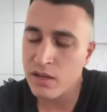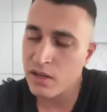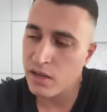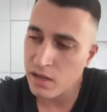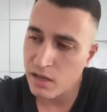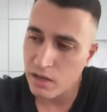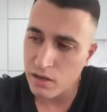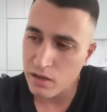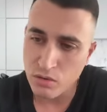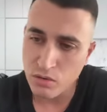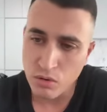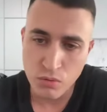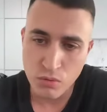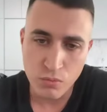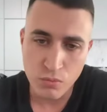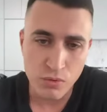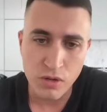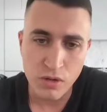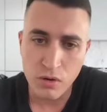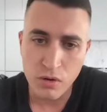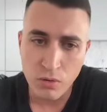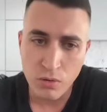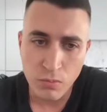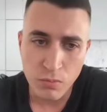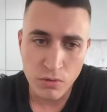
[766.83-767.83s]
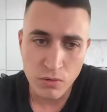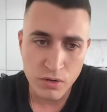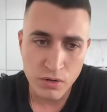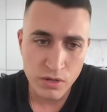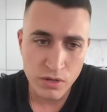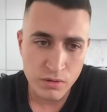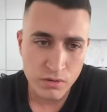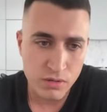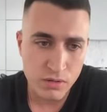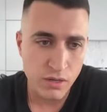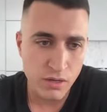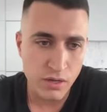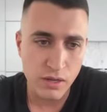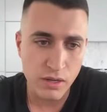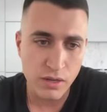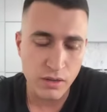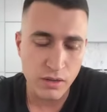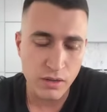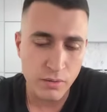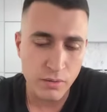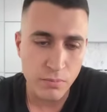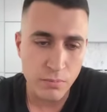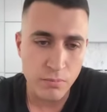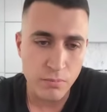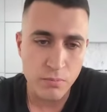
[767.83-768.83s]
They can talk with the
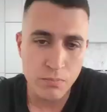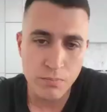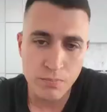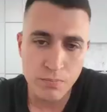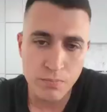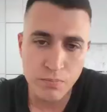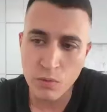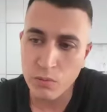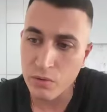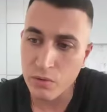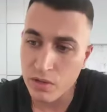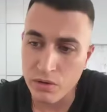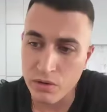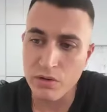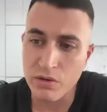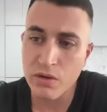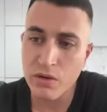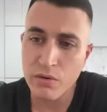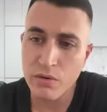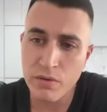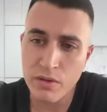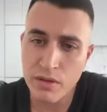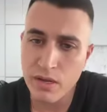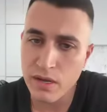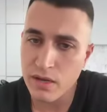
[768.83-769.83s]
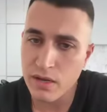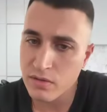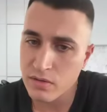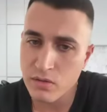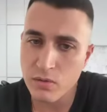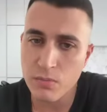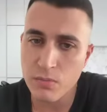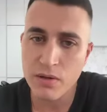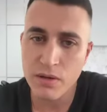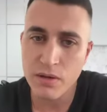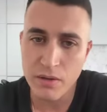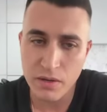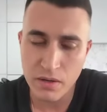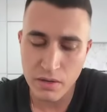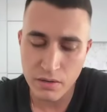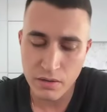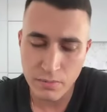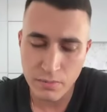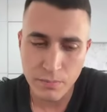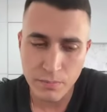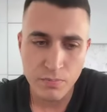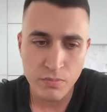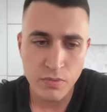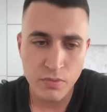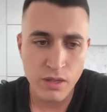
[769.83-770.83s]
homeowner, with our current customer, and
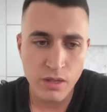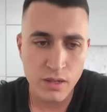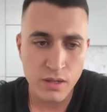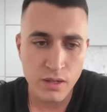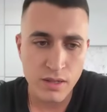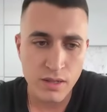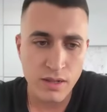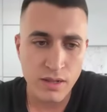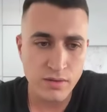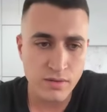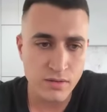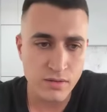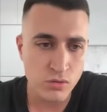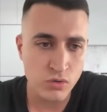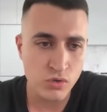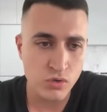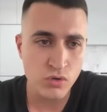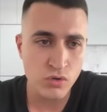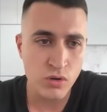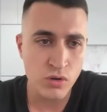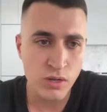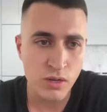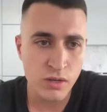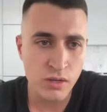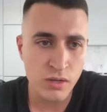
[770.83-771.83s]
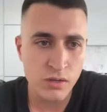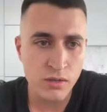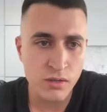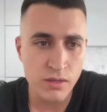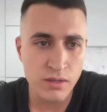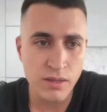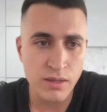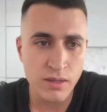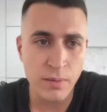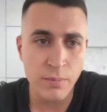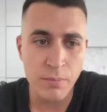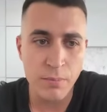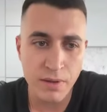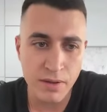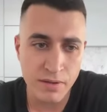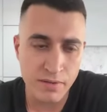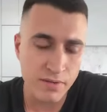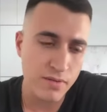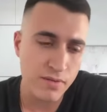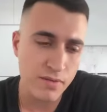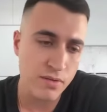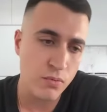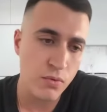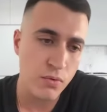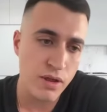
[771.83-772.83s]
that's usually the
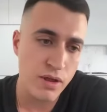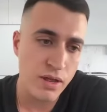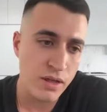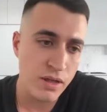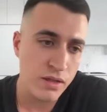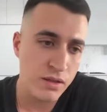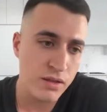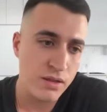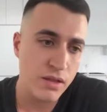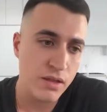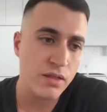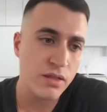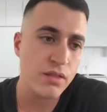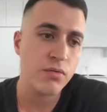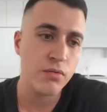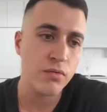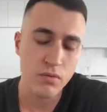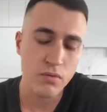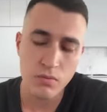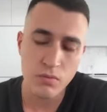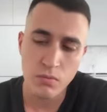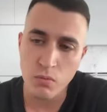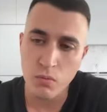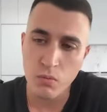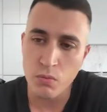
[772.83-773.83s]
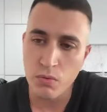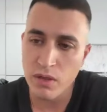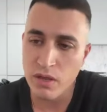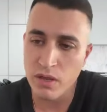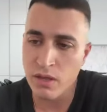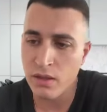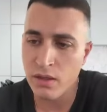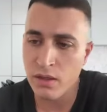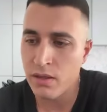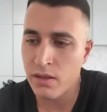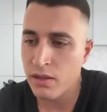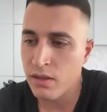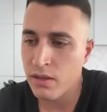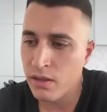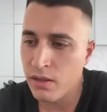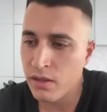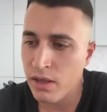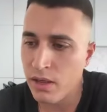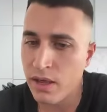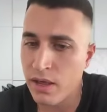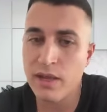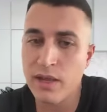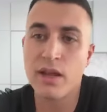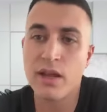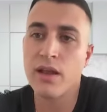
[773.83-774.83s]
best way that we
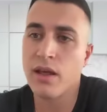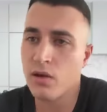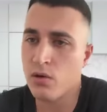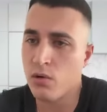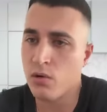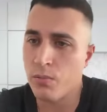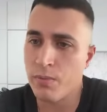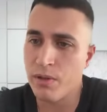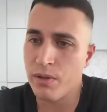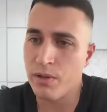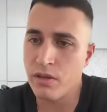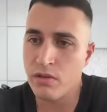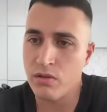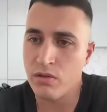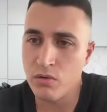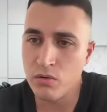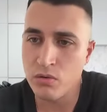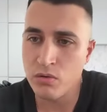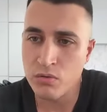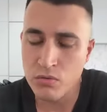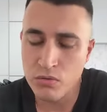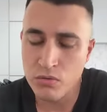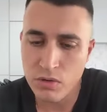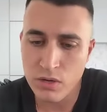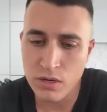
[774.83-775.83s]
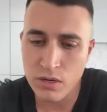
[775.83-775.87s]
can recommend you